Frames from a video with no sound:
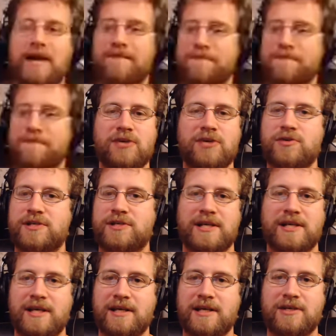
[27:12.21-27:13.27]
been
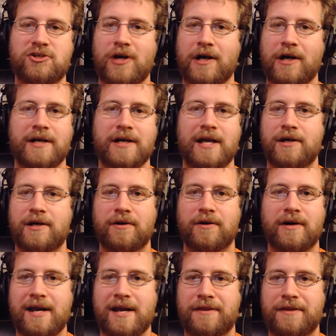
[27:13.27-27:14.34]
interested in Sharknado or
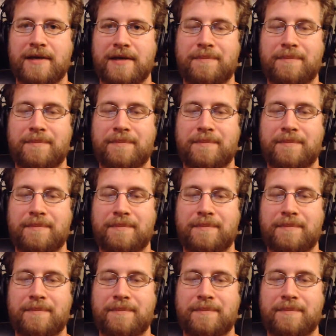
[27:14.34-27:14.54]
anything, but